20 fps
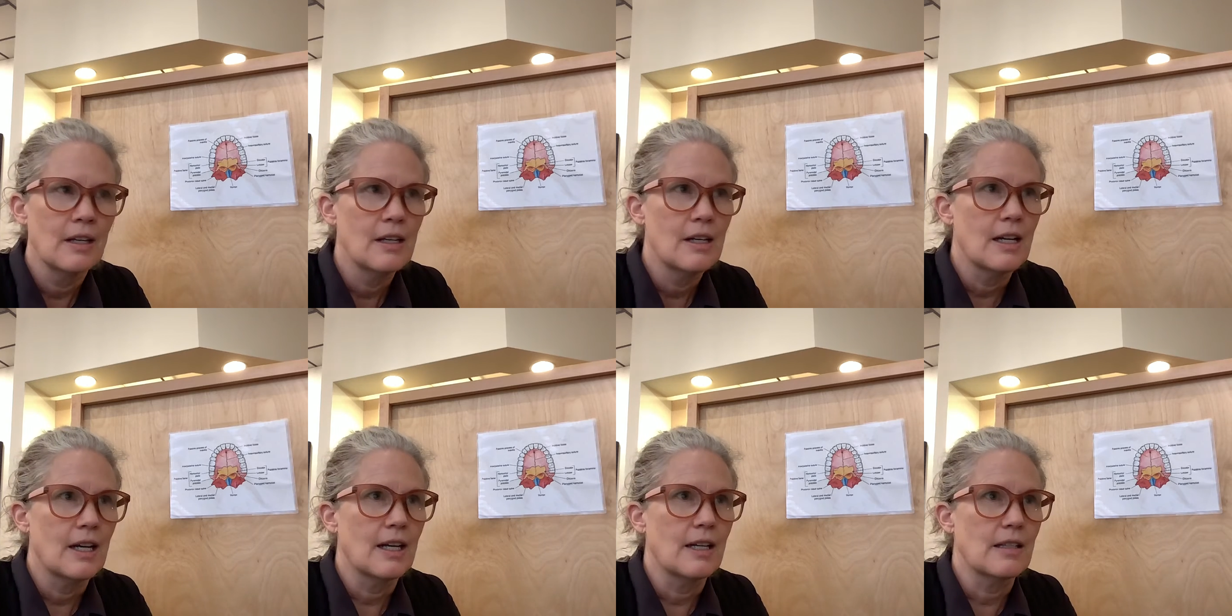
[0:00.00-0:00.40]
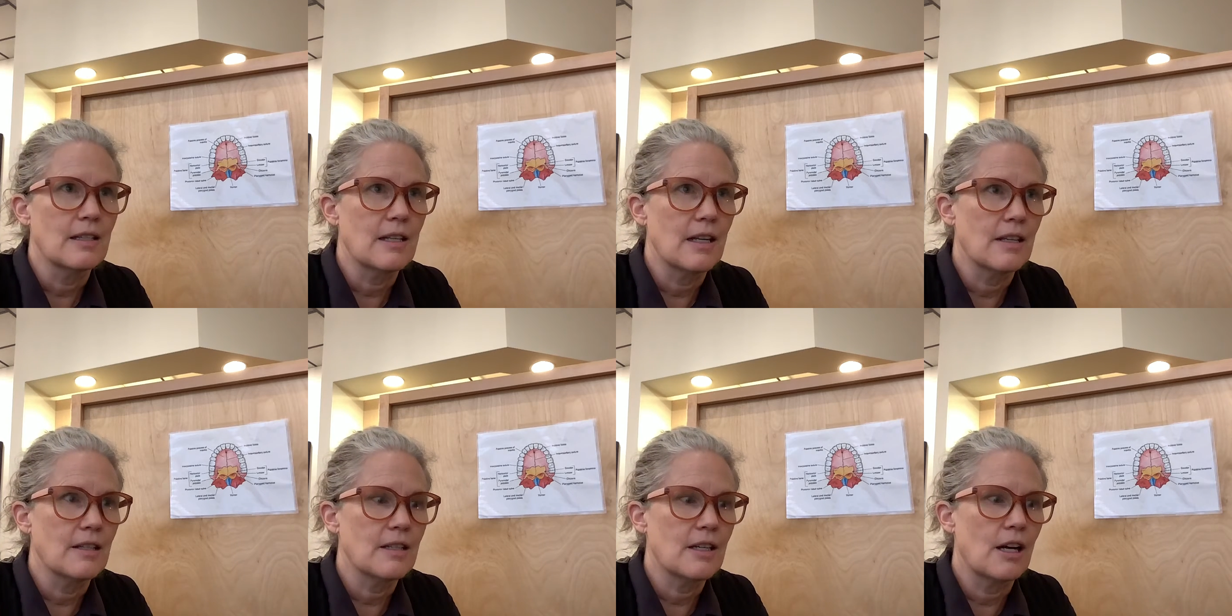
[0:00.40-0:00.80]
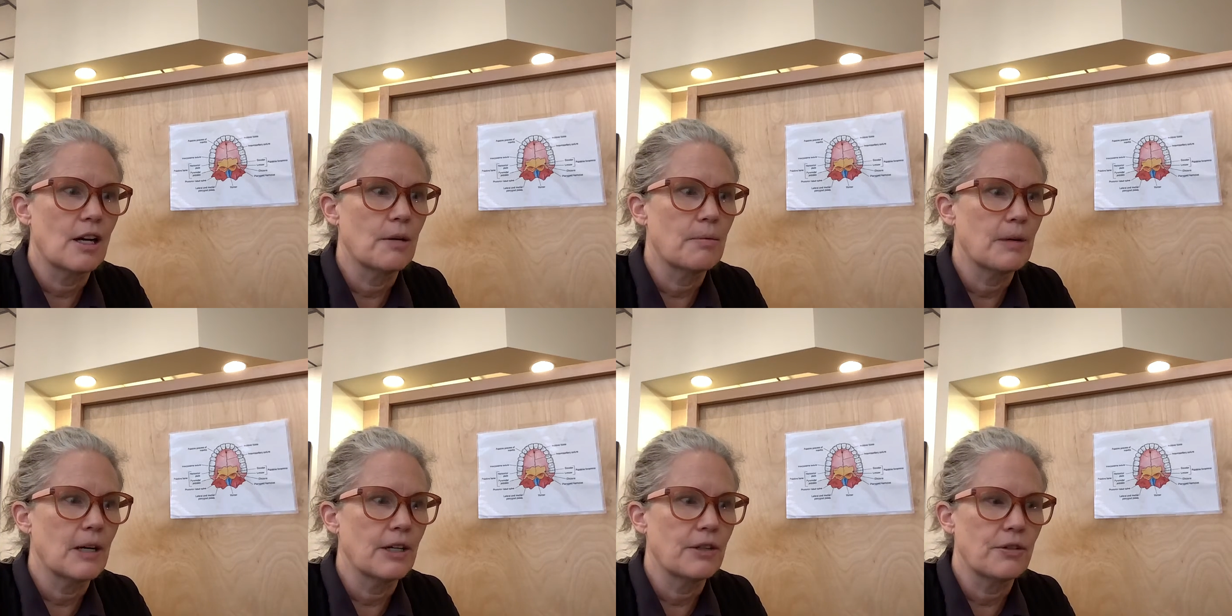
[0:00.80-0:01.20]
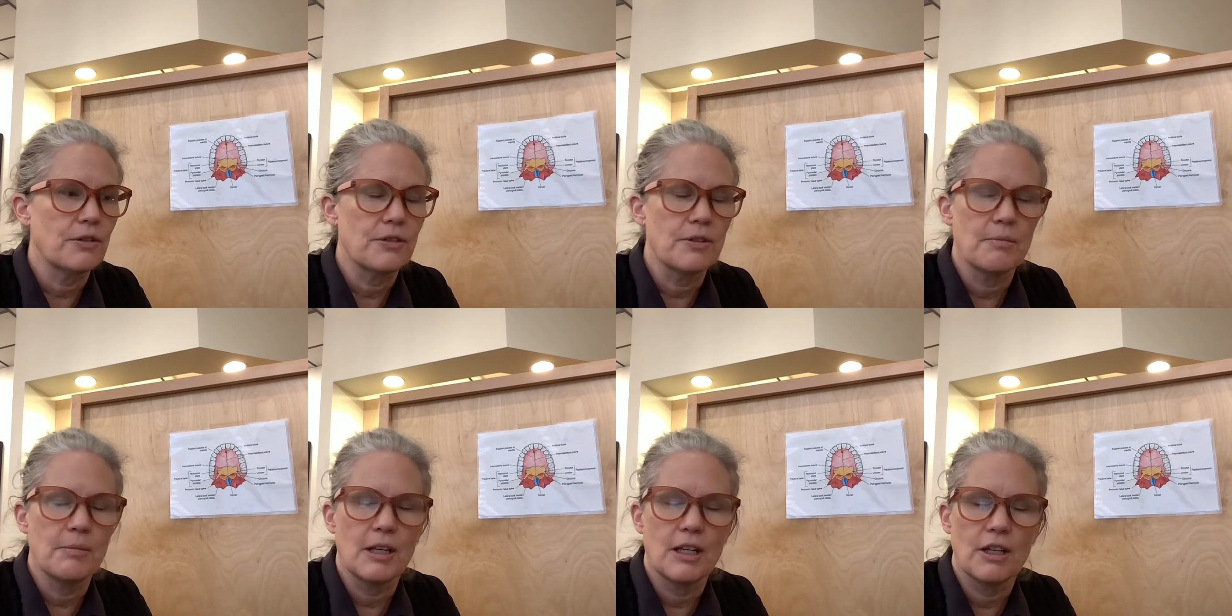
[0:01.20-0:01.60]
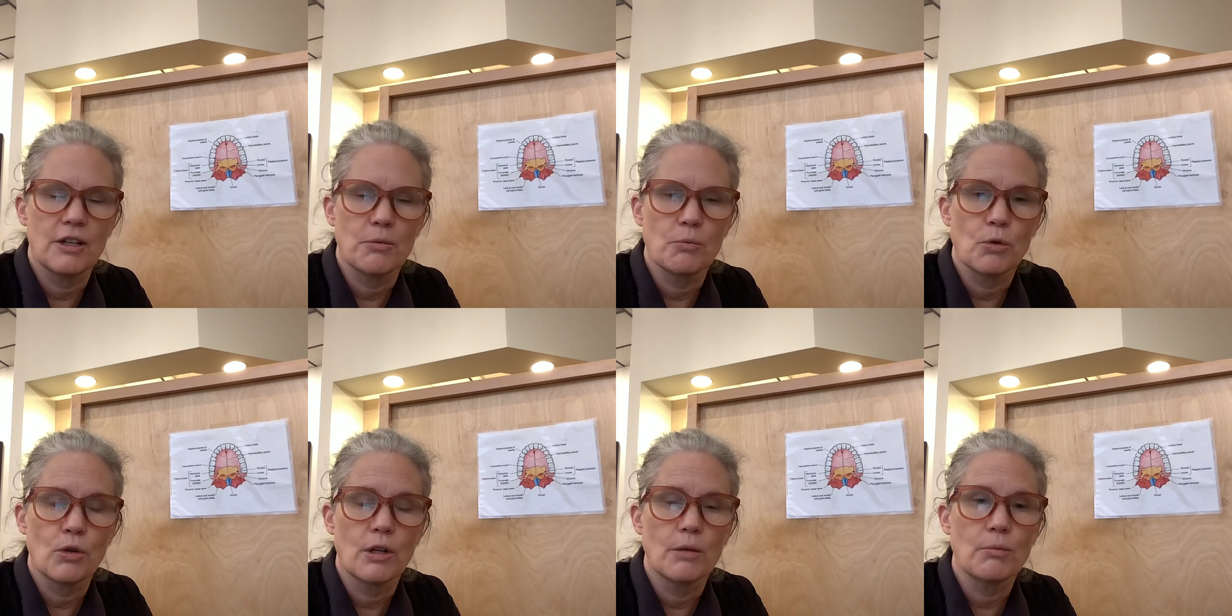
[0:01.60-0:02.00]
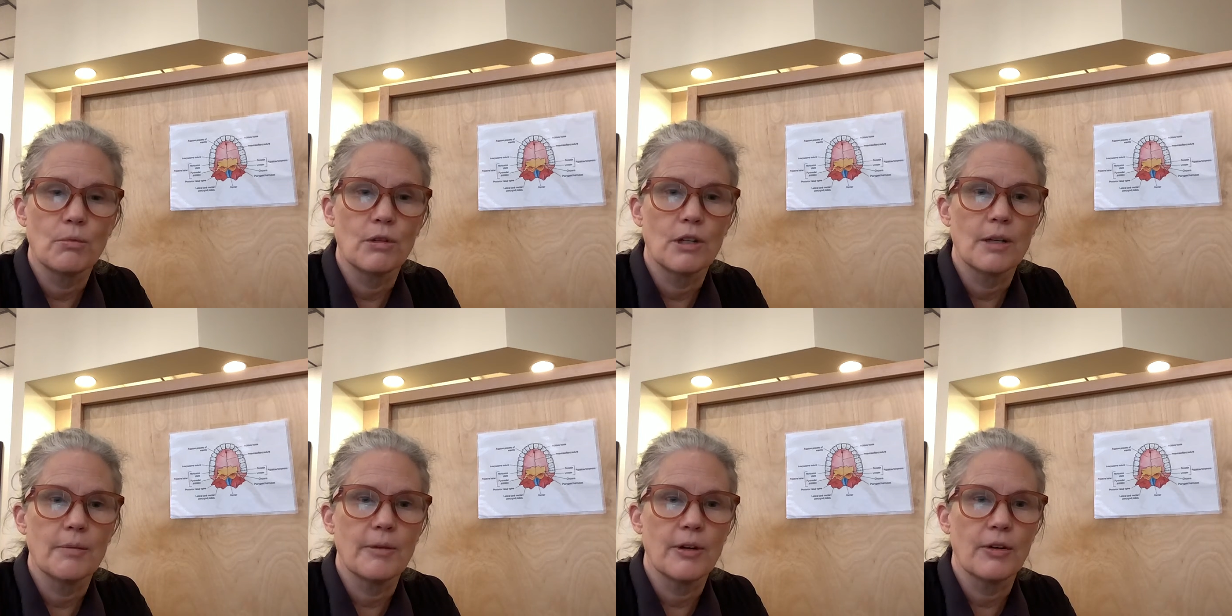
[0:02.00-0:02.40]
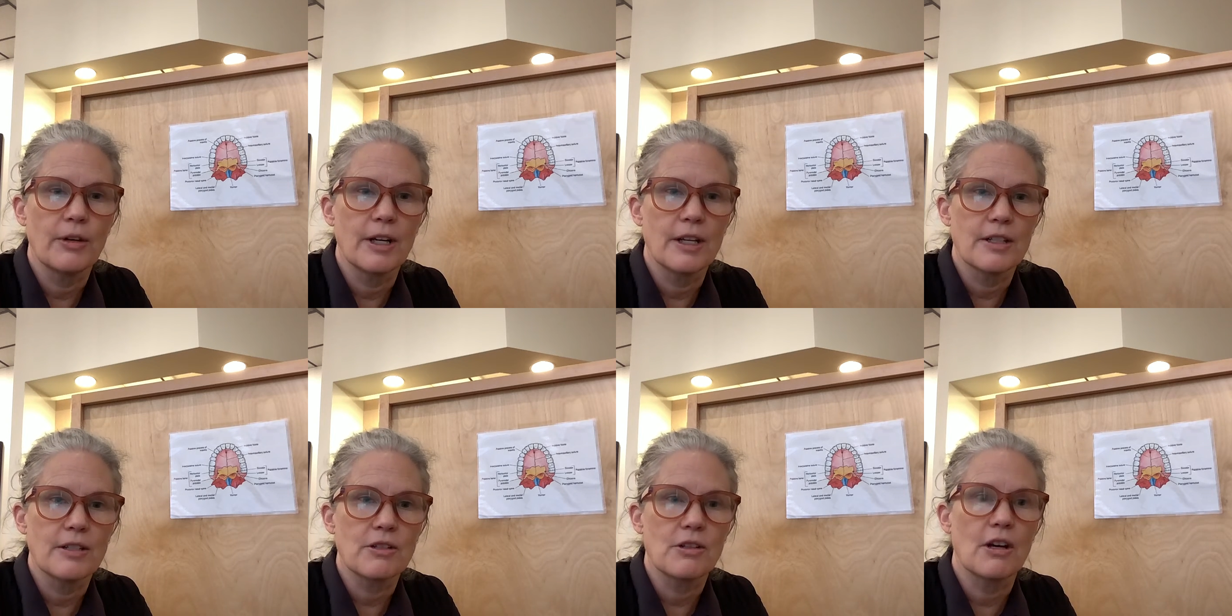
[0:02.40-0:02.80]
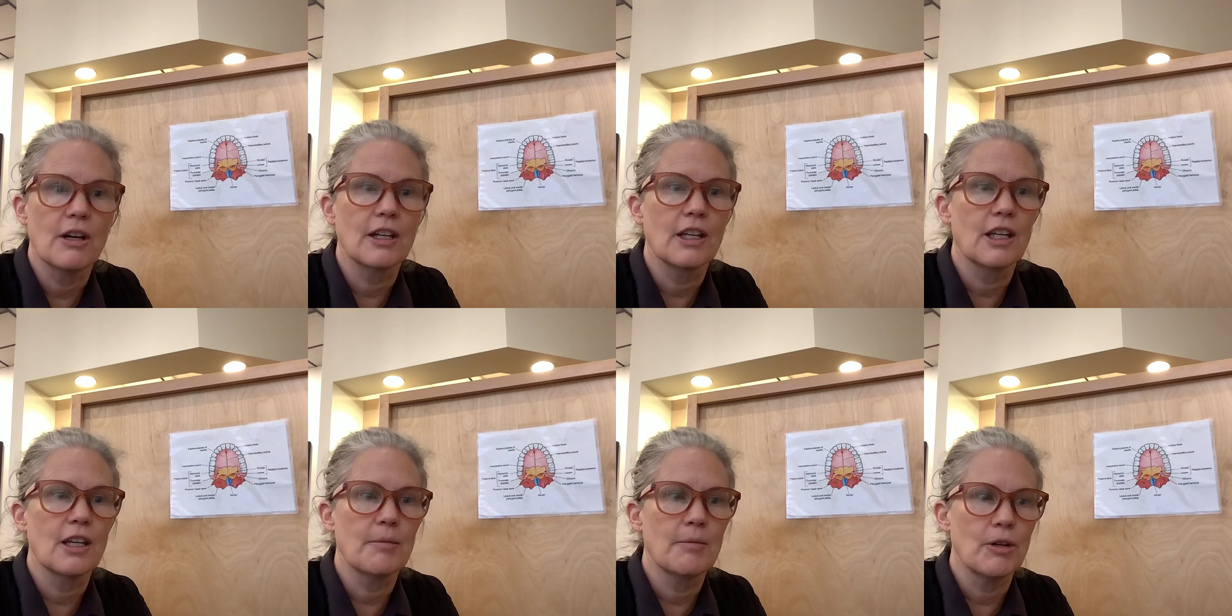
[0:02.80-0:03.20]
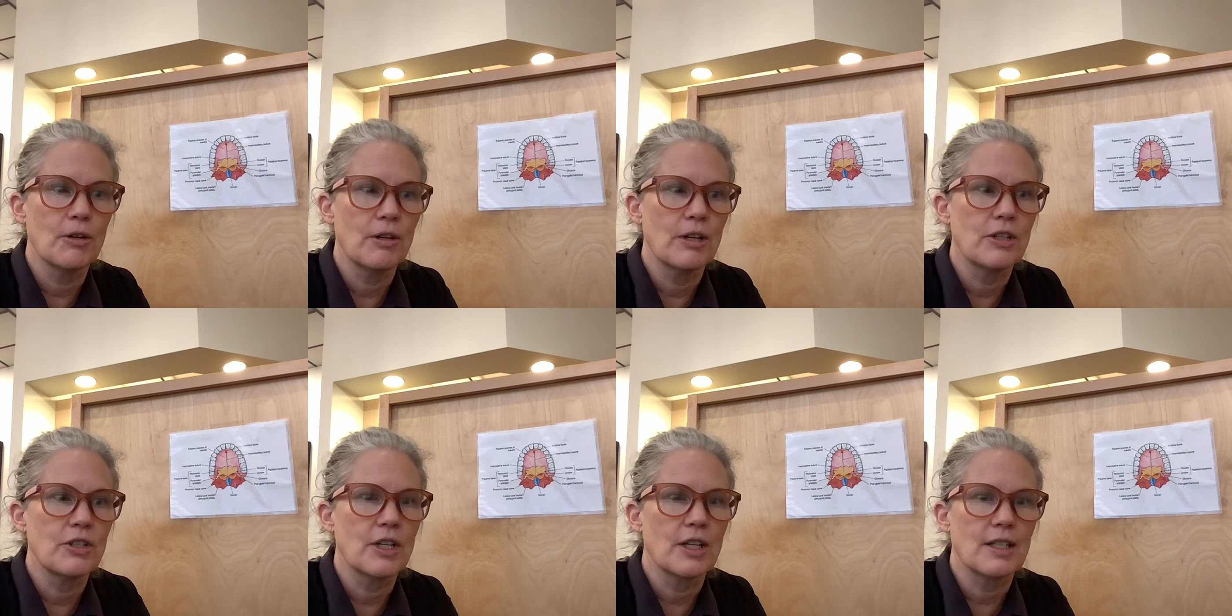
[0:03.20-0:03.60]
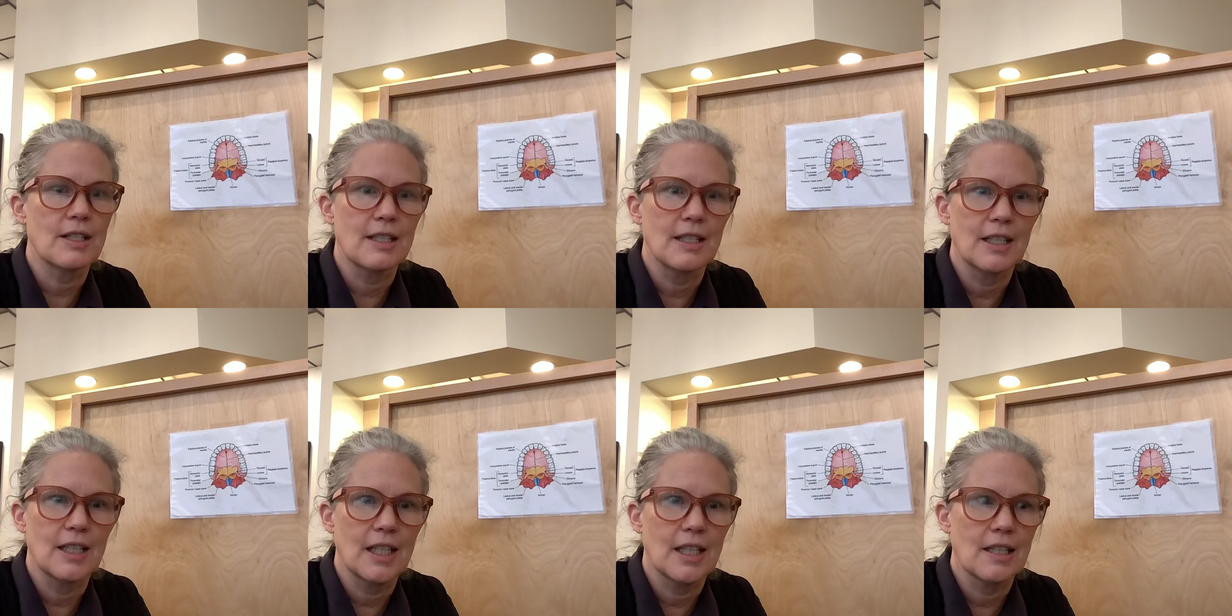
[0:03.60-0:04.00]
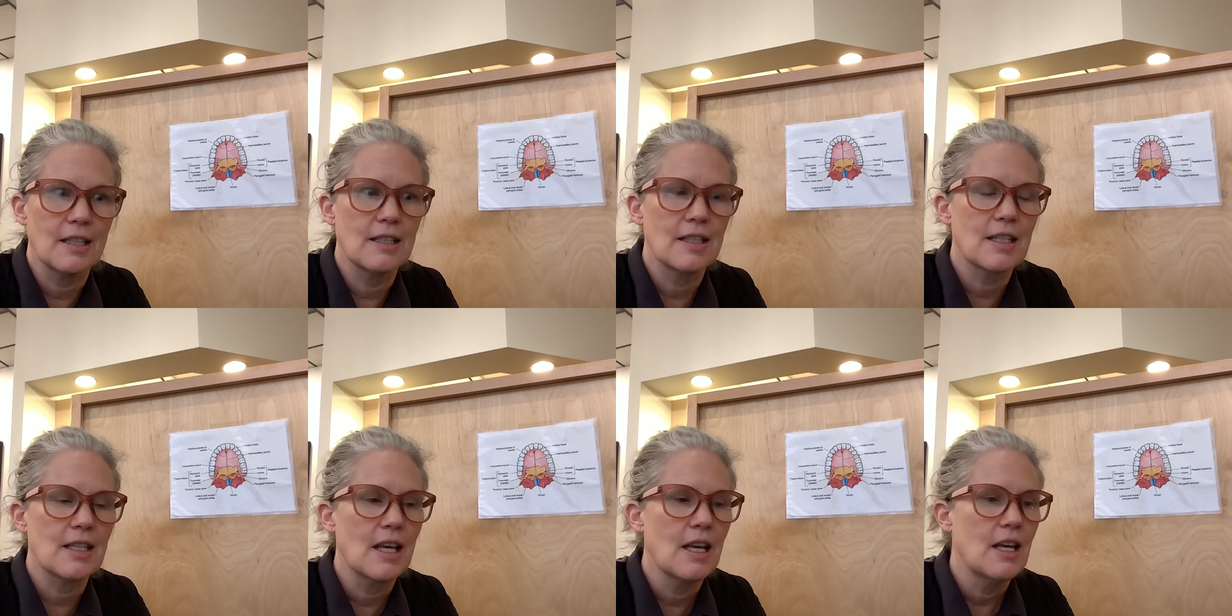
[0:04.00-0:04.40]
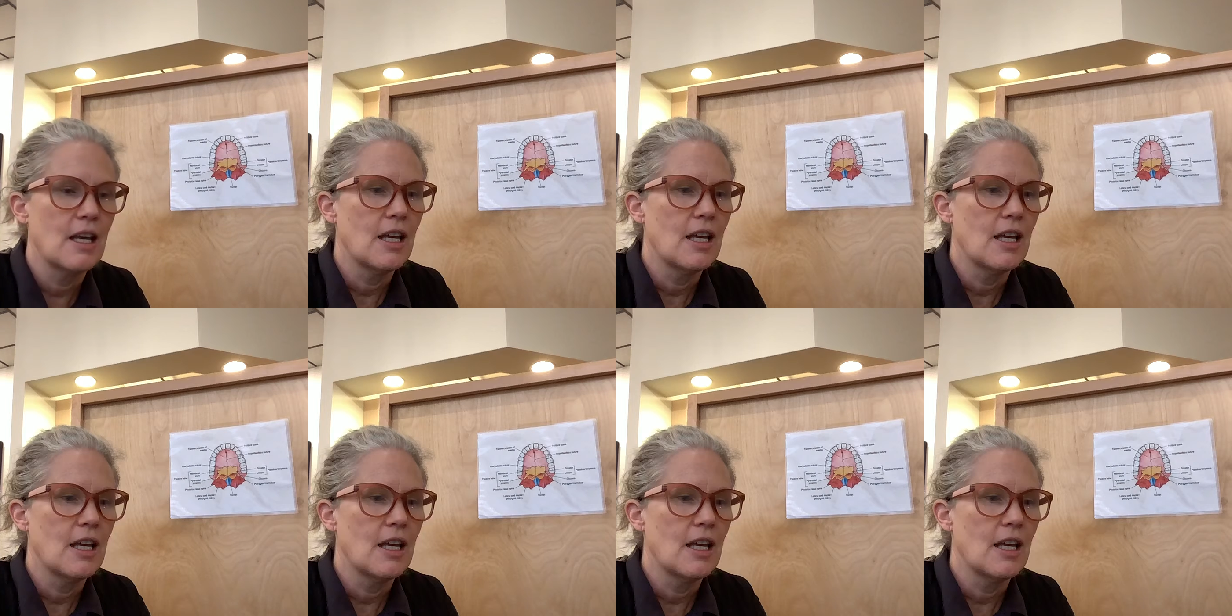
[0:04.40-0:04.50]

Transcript: as chiropractors, you may hear more and more about us talking about adjusting kids